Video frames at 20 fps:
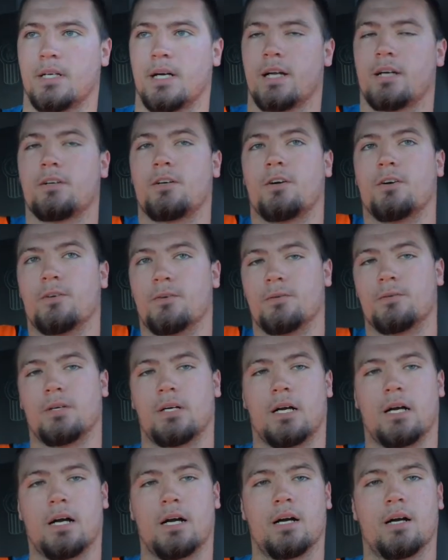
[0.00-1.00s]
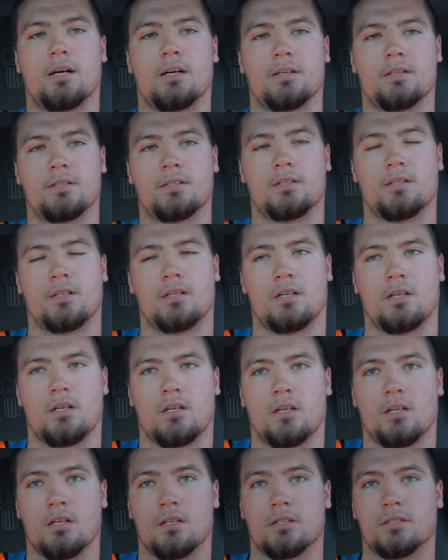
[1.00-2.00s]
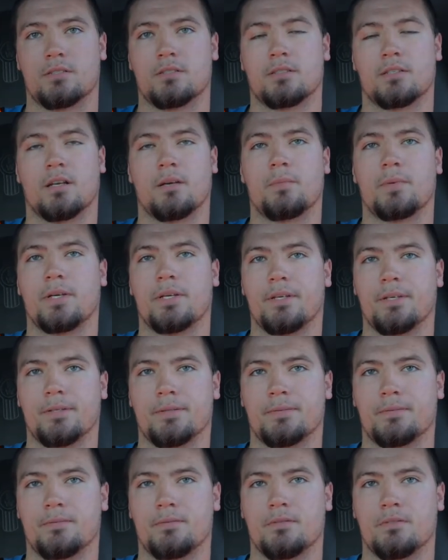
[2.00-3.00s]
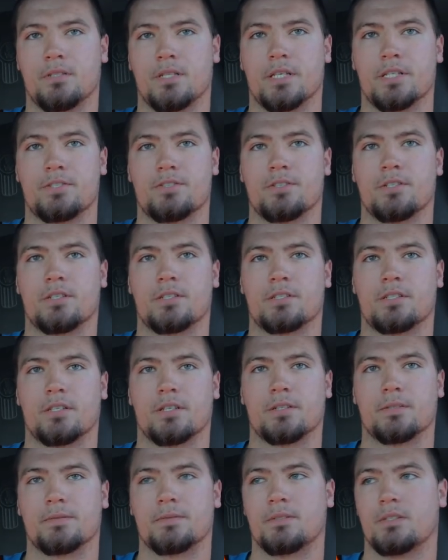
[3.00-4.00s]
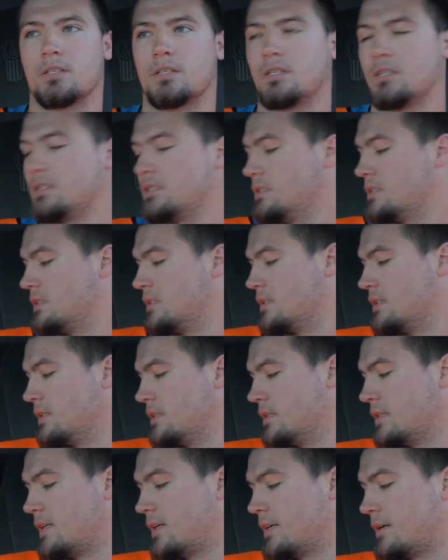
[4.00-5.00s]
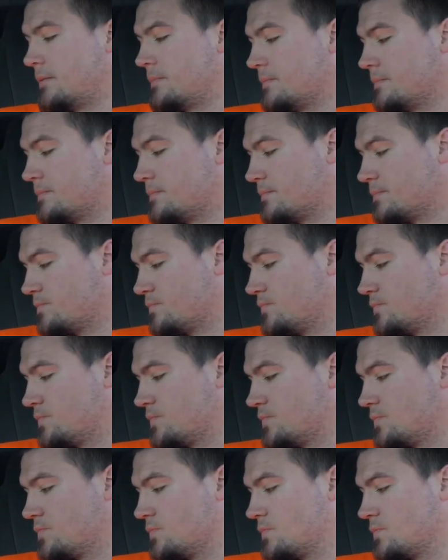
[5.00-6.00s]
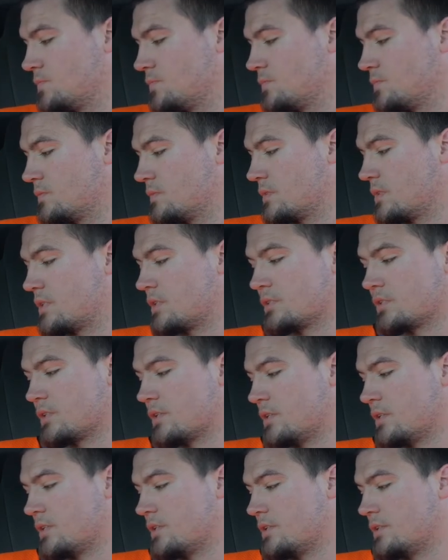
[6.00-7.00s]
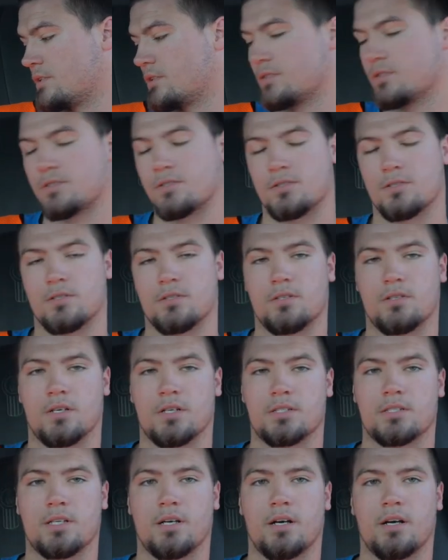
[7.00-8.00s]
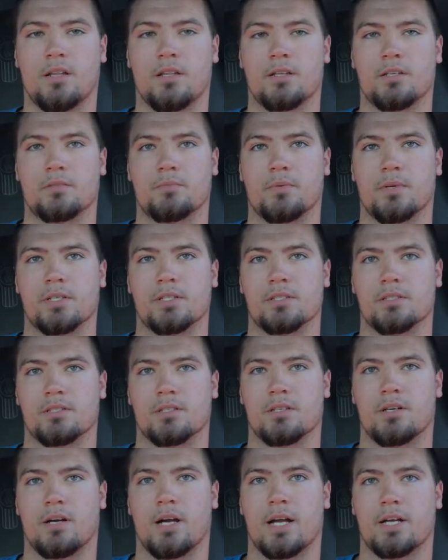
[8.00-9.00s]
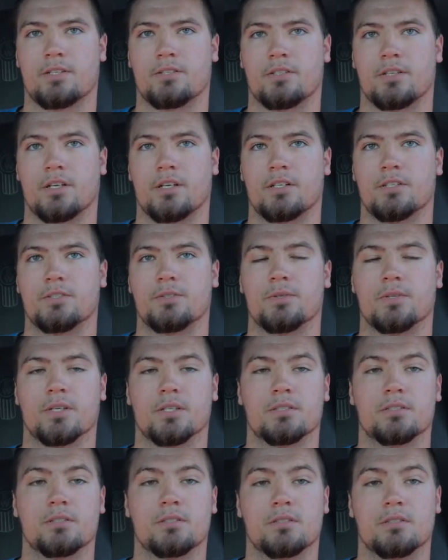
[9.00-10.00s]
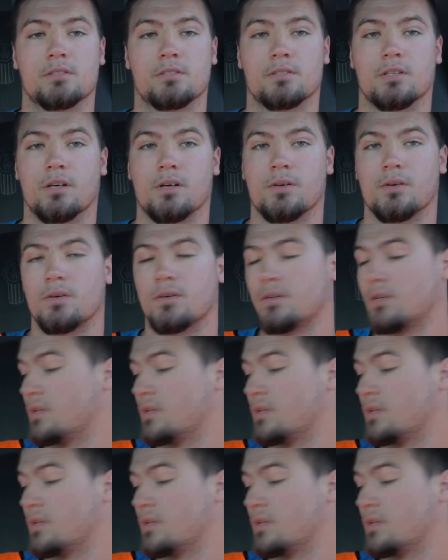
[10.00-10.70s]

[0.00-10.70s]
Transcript: I don't know. Uh, this is gonna be interesting because um, there, there's a ton of these places that are actually gonna do this. So